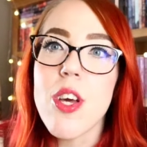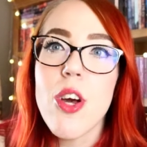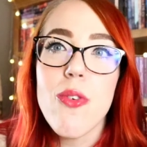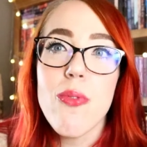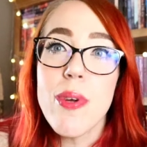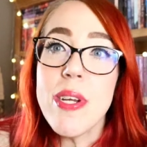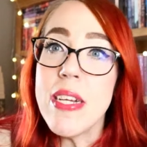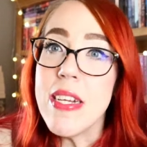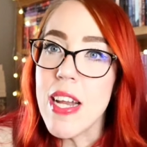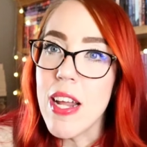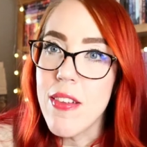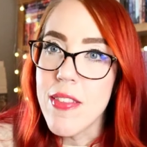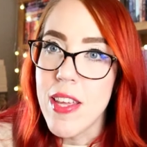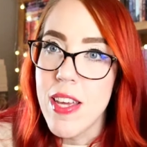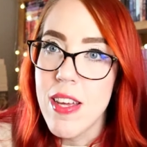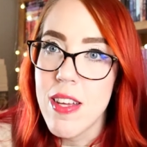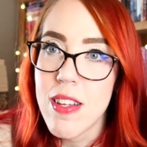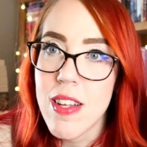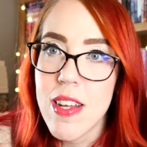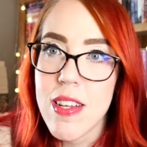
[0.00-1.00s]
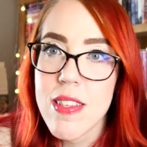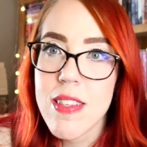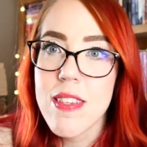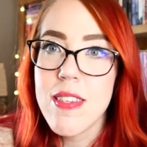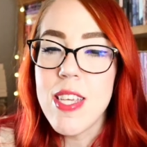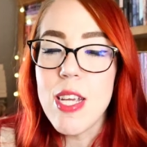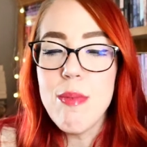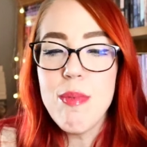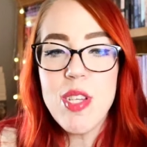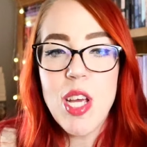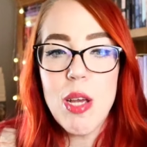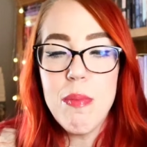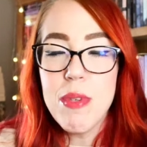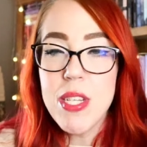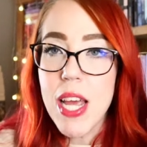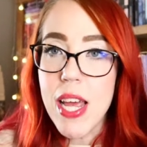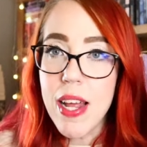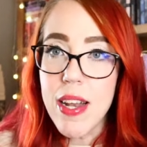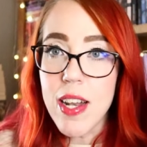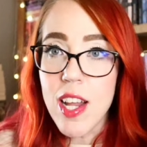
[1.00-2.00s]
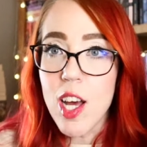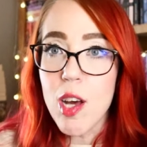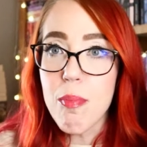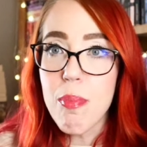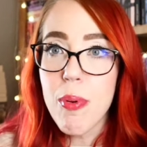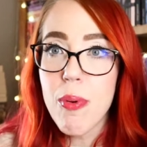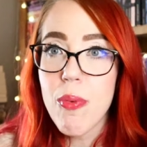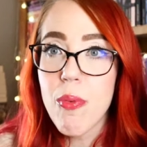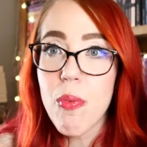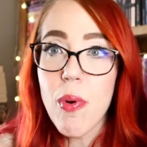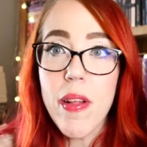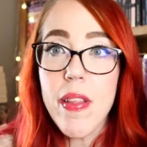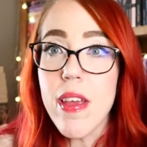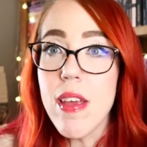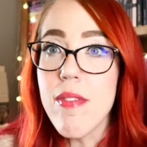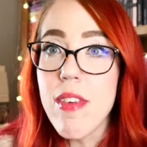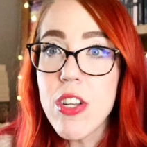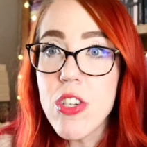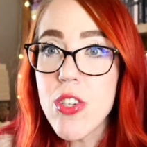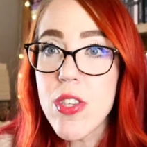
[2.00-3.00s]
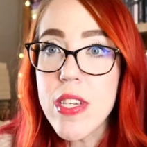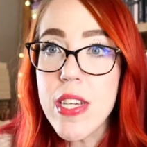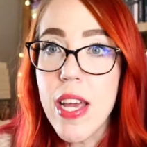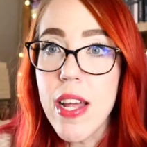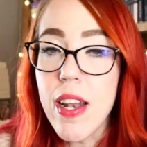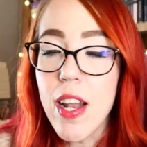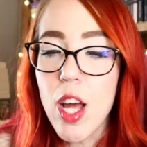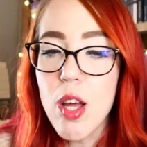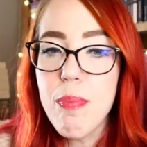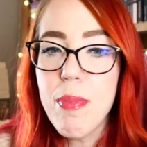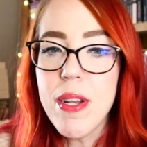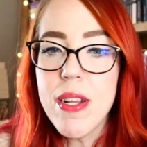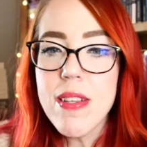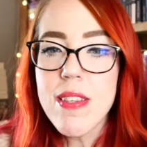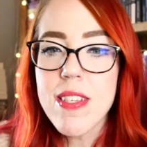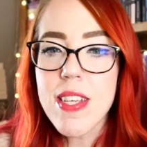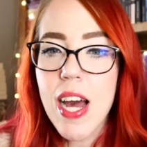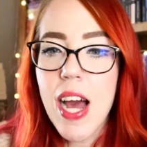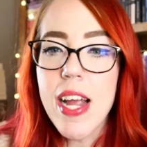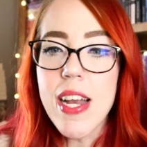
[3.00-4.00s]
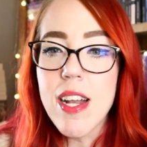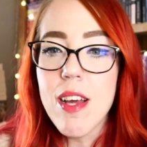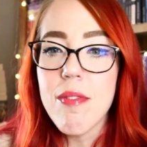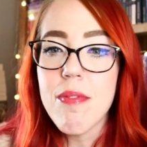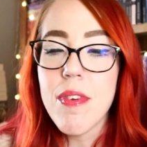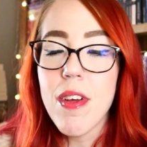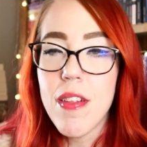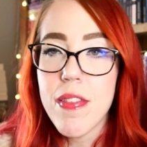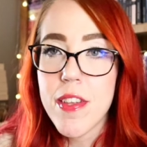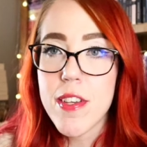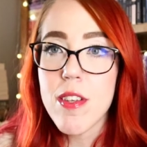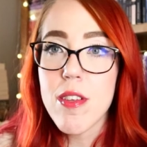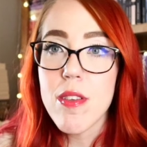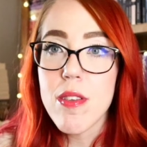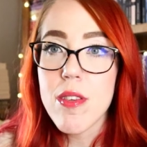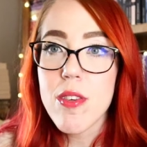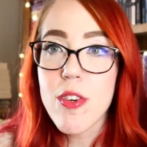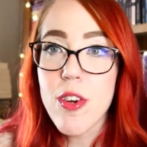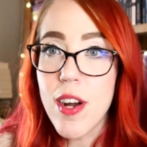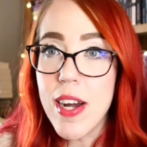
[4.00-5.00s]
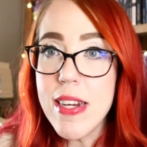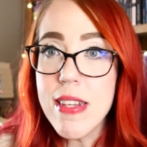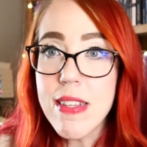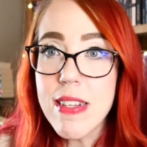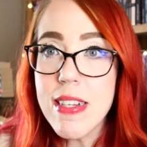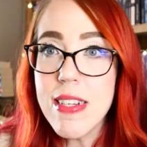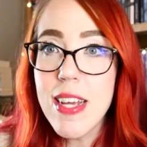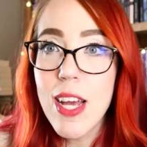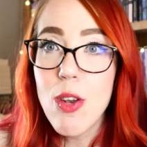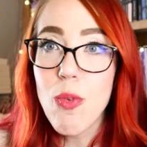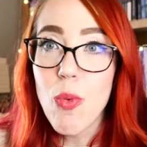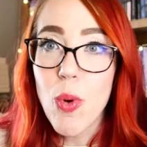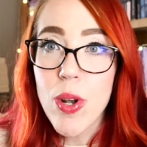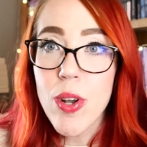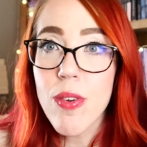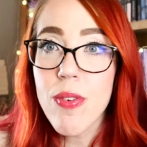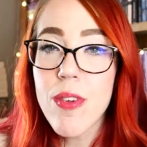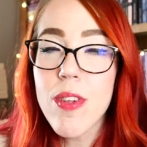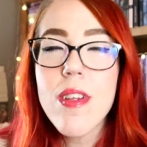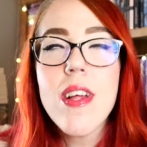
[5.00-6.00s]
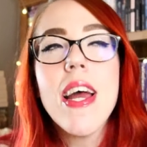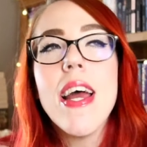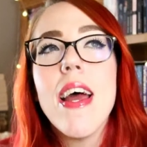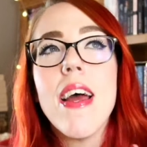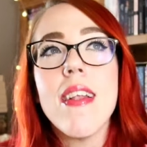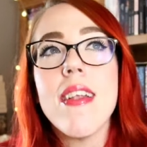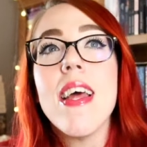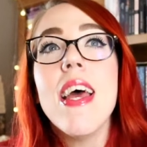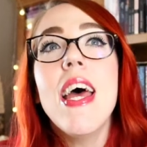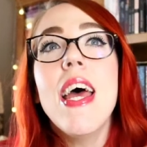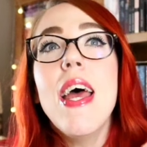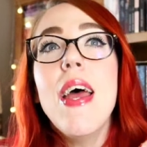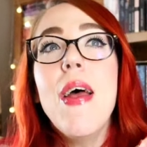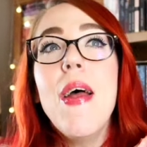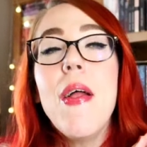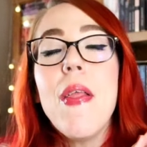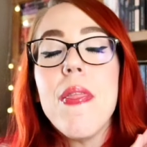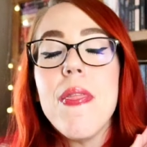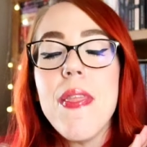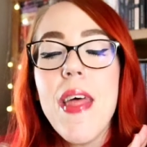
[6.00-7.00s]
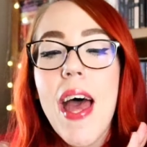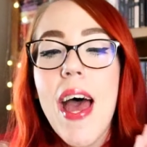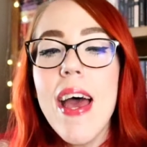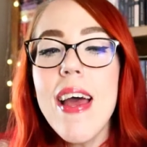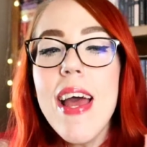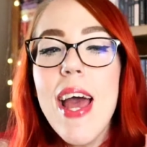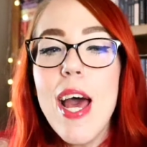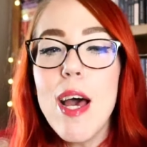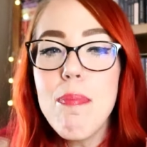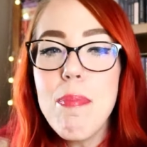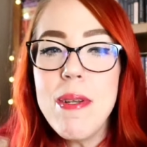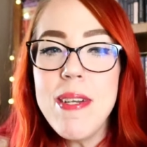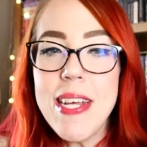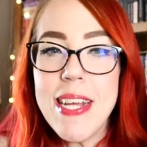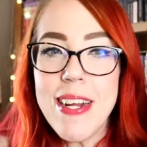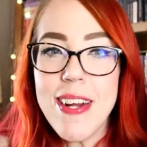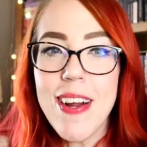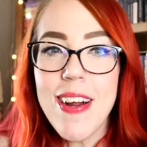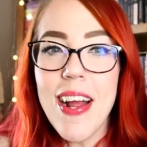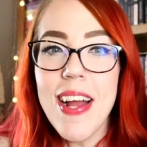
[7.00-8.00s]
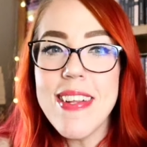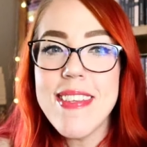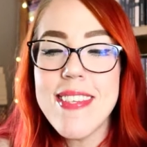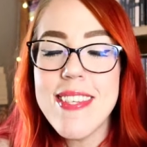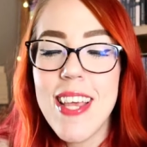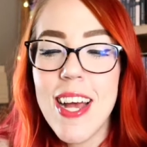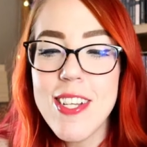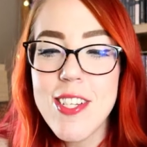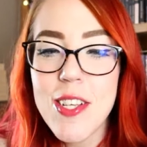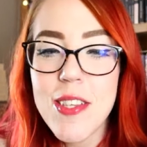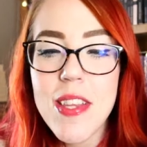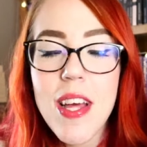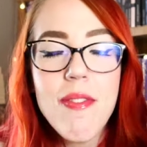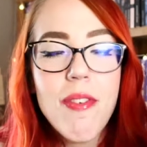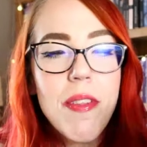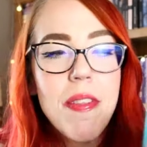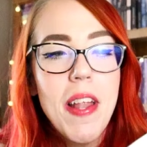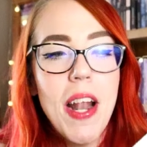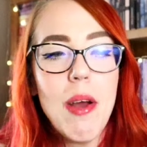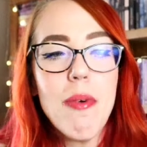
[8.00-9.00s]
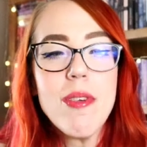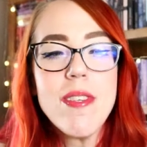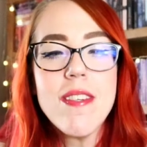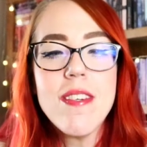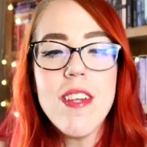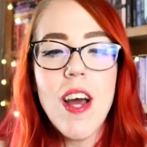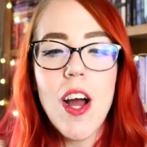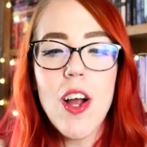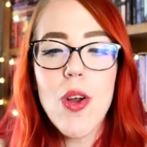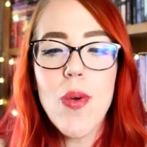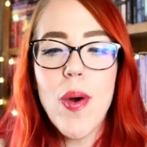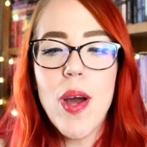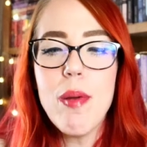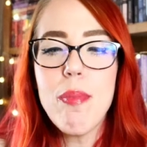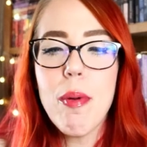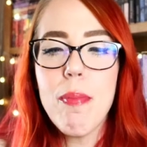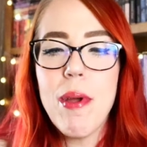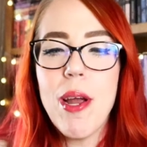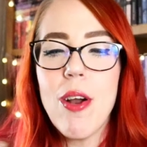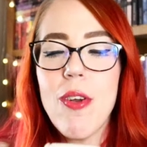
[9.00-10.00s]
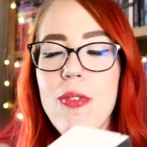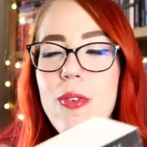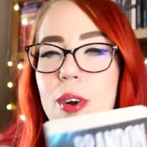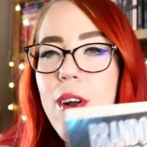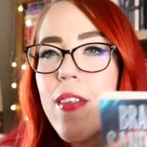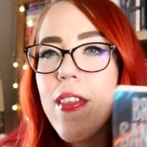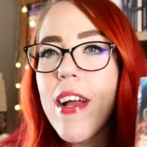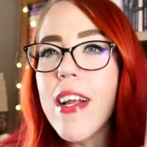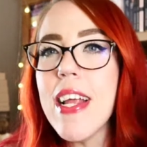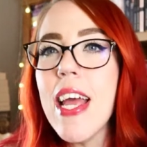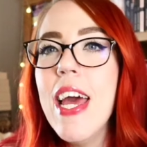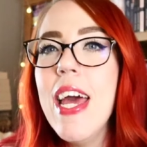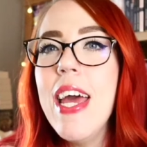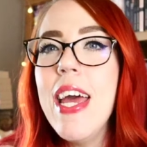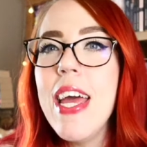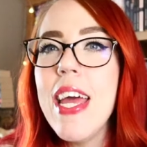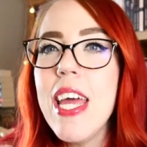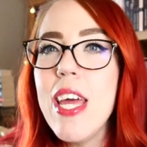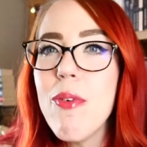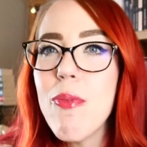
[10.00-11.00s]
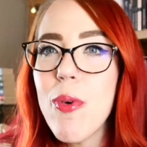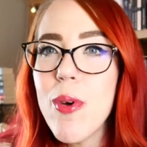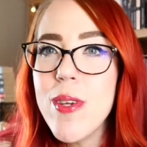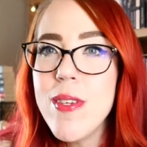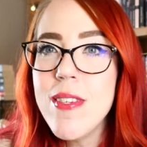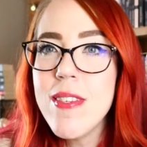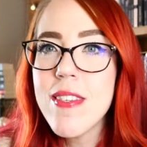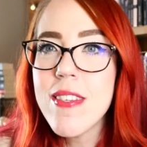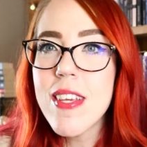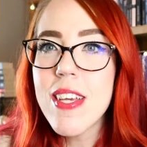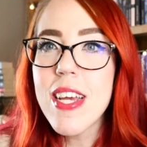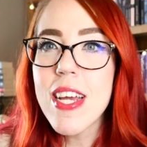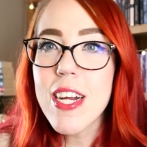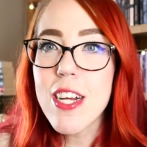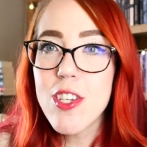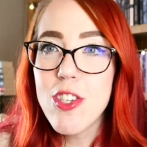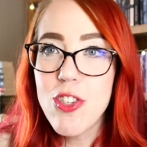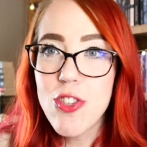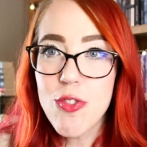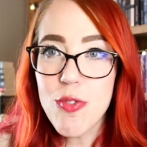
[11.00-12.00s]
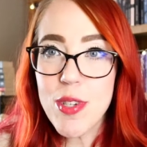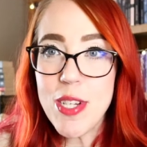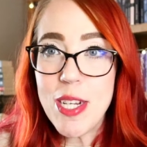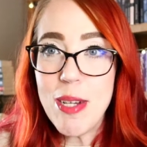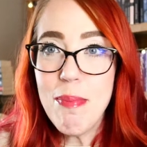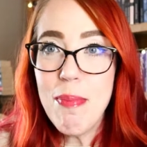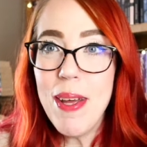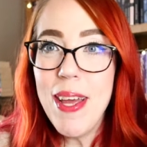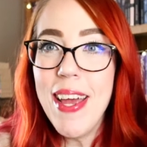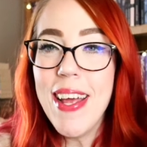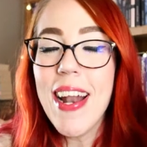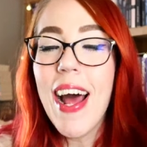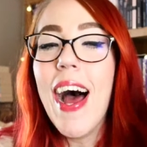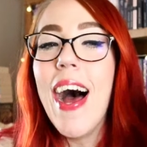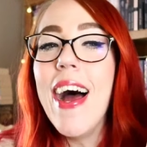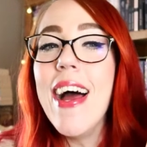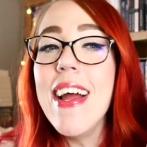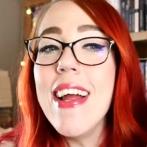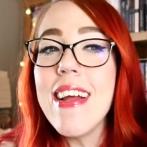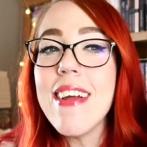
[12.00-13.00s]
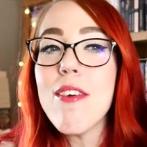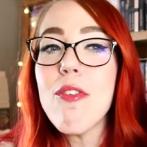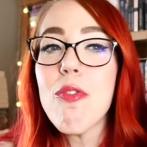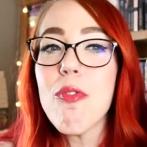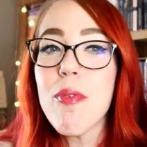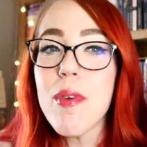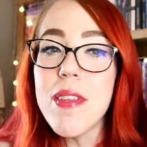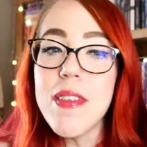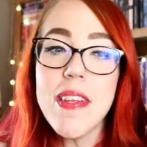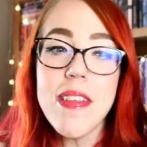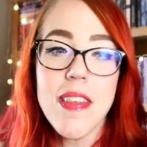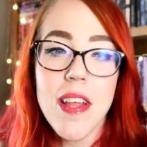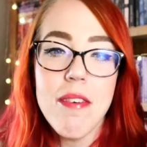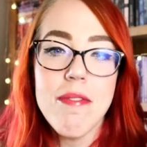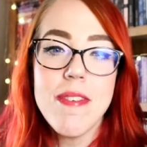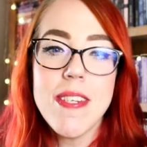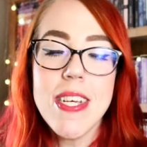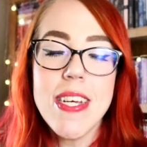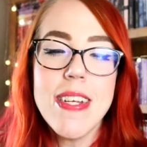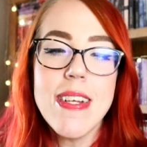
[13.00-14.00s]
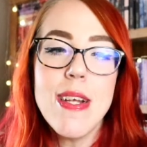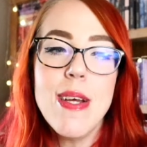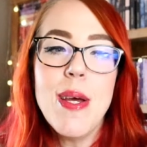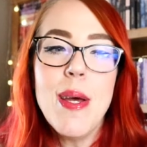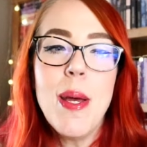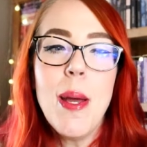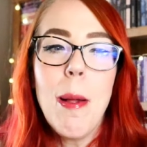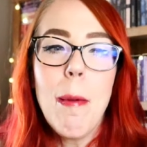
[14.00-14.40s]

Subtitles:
careen down the hill all at the same time to end up where they eventually end up. And it's kind of a little crazy and wonderful. And that happened here at such a level that I was not quite prepared for it. Like, it was extreme and I really loved it.